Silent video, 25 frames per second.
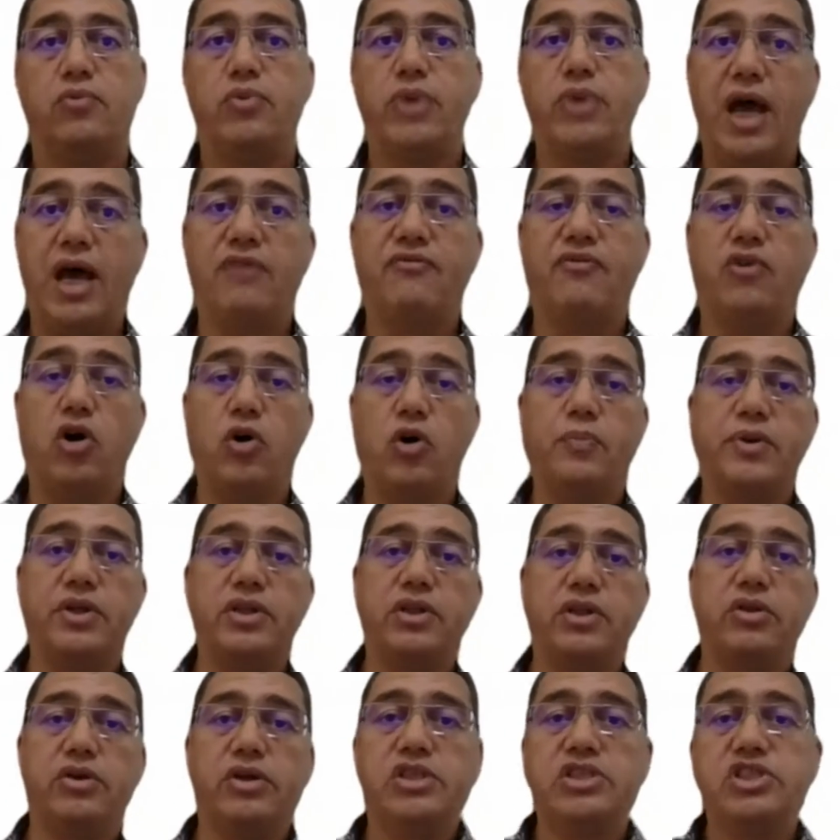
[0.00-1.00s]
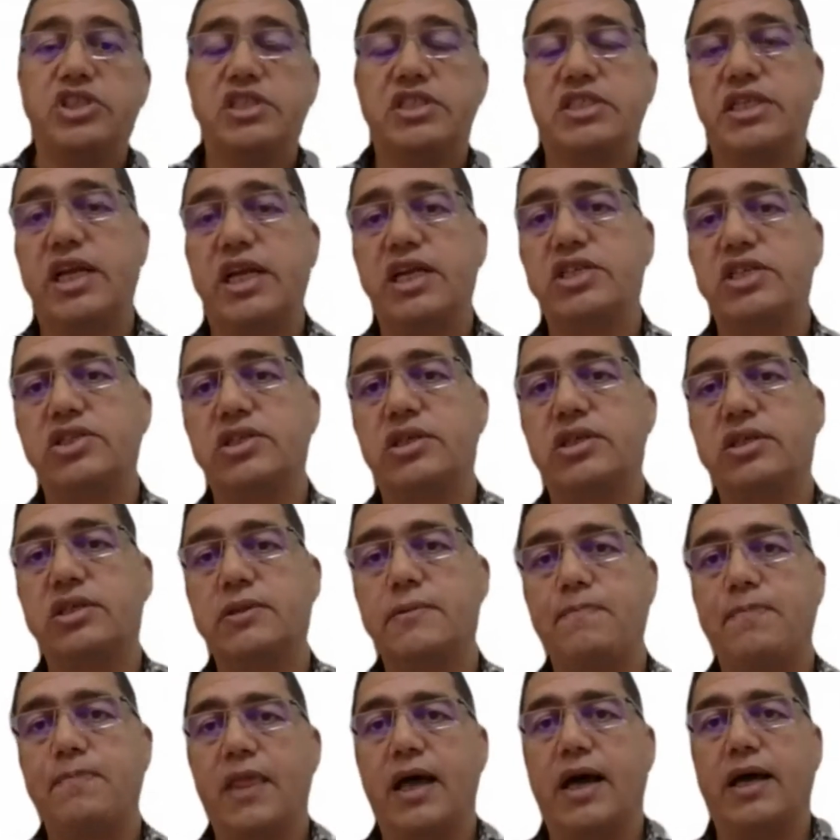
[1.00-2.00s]
have opened the
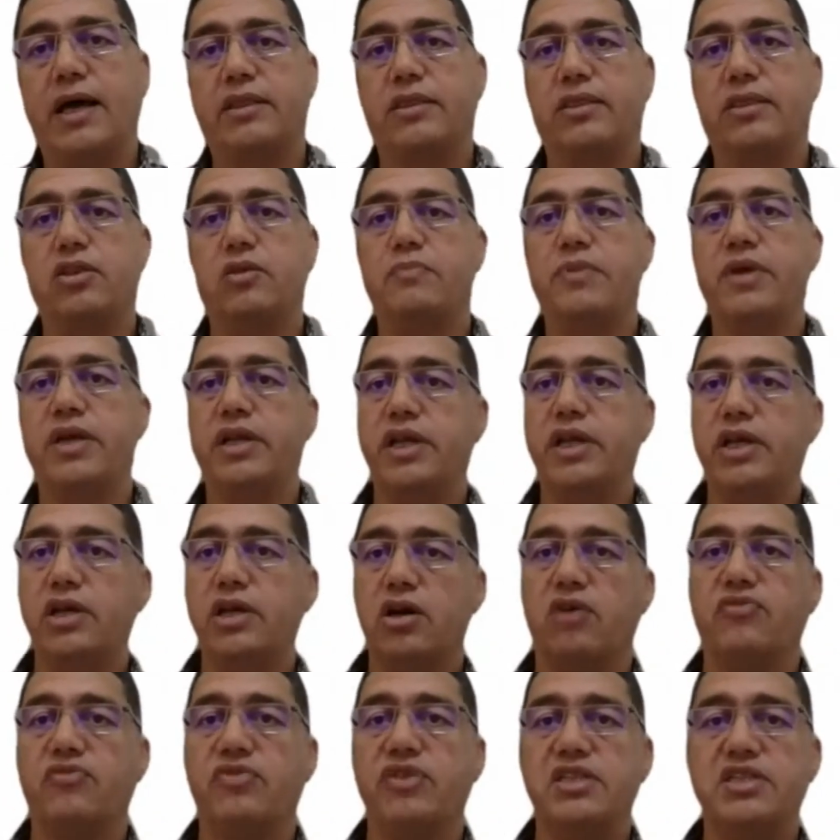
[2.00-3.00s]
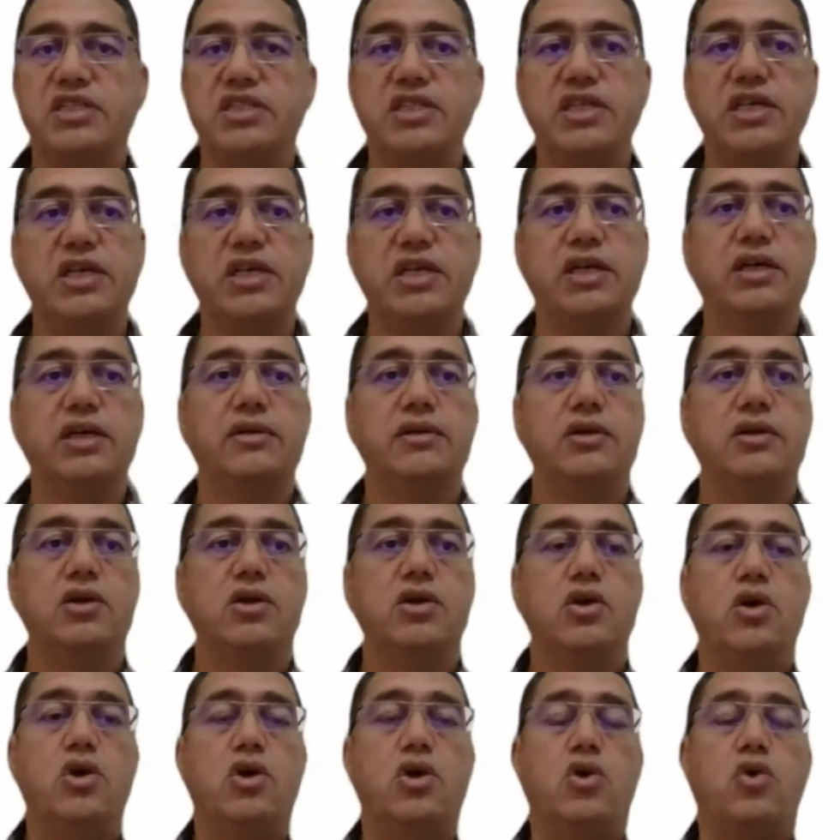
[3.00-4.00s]
registration at the beginning of this year,
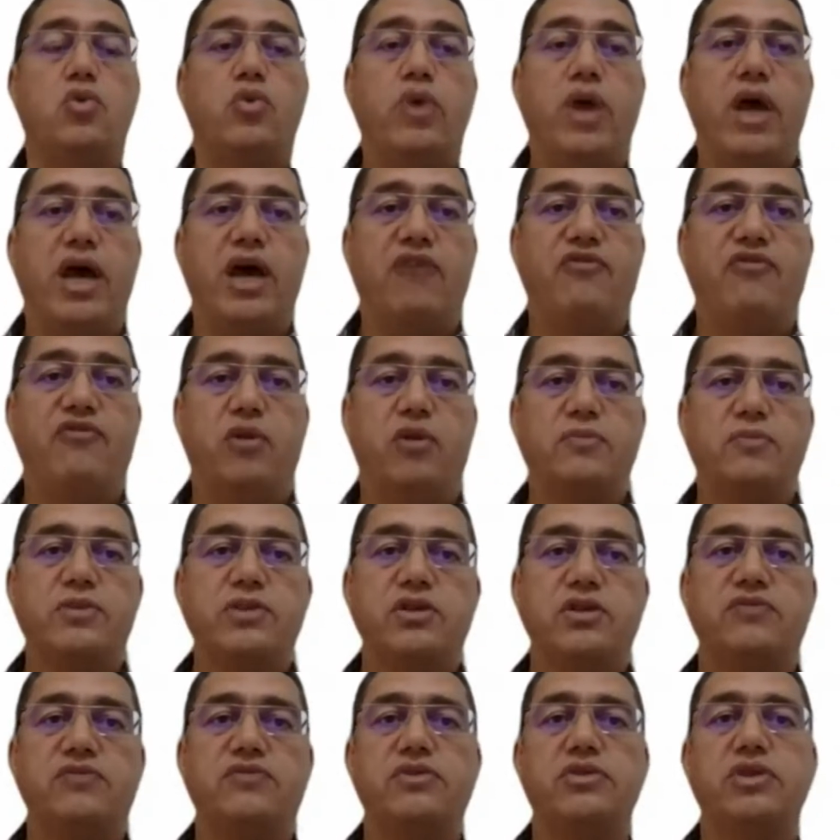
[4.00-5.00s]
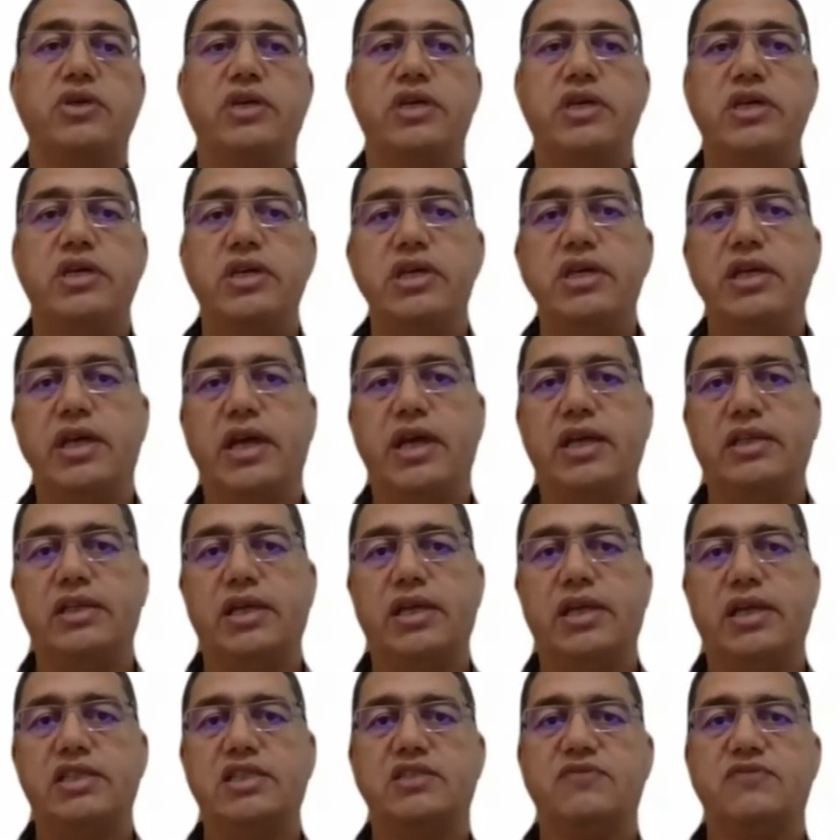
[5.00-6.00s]
we have observed a keen
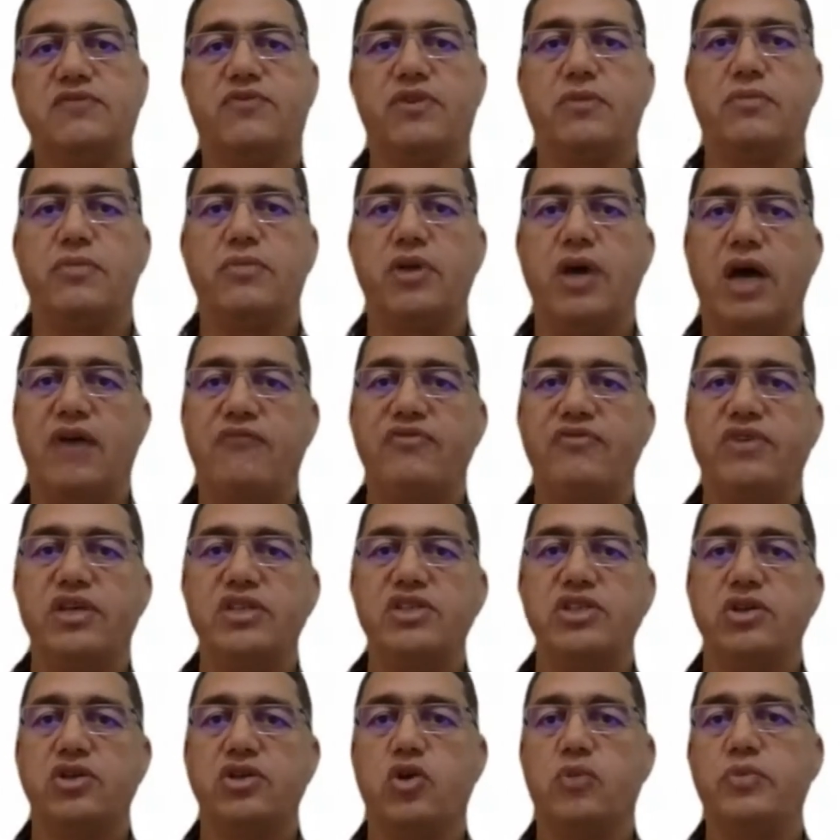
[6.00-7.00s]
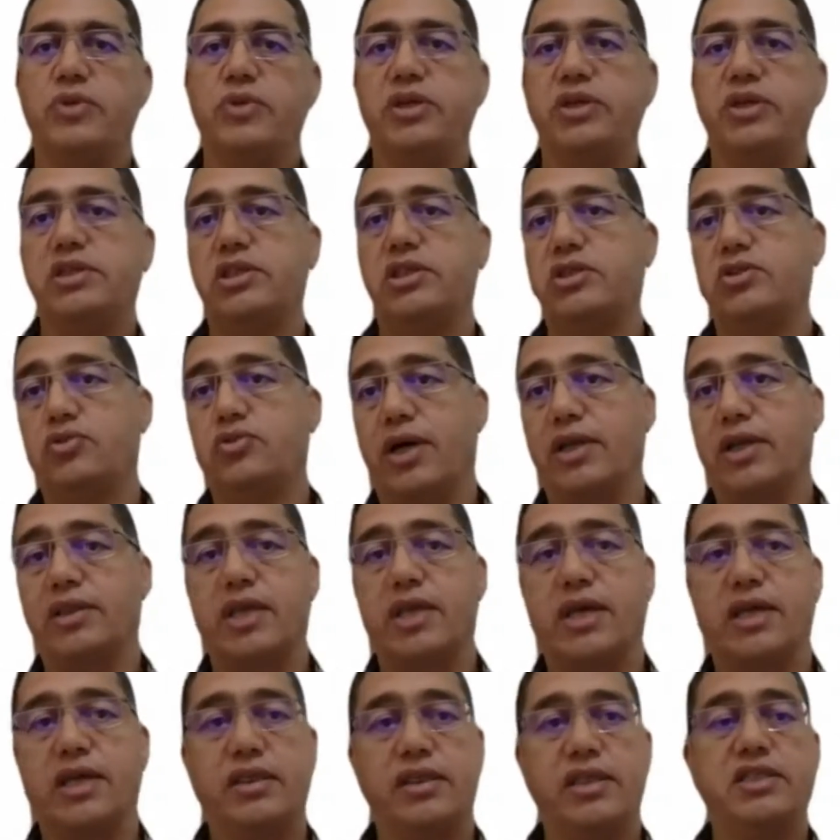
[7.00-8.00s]
interest from the aviation community to
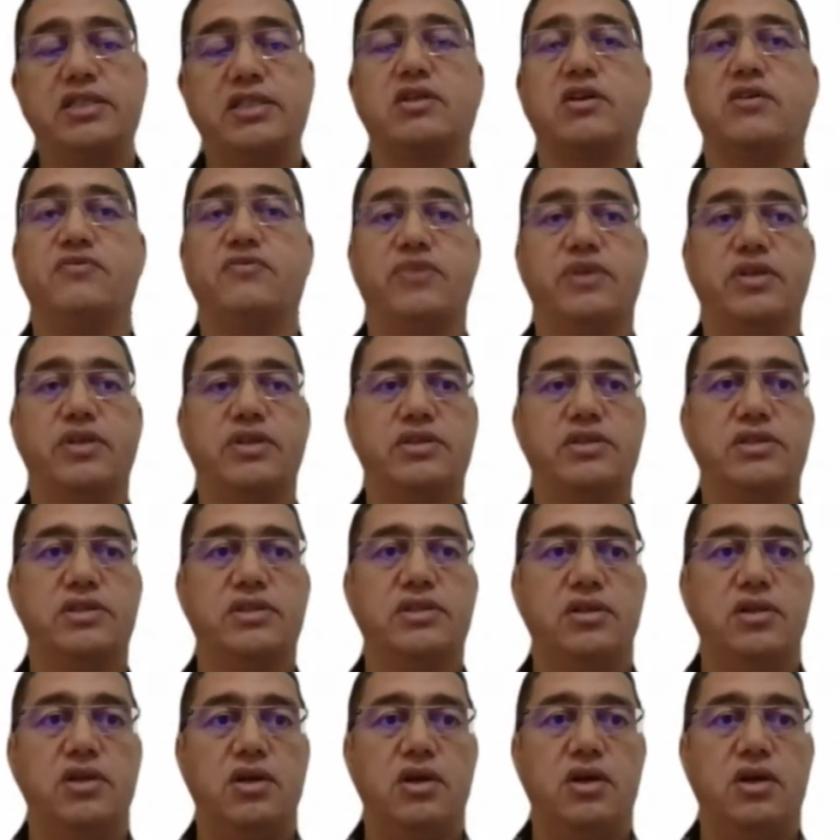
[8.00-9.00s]
attend this conference.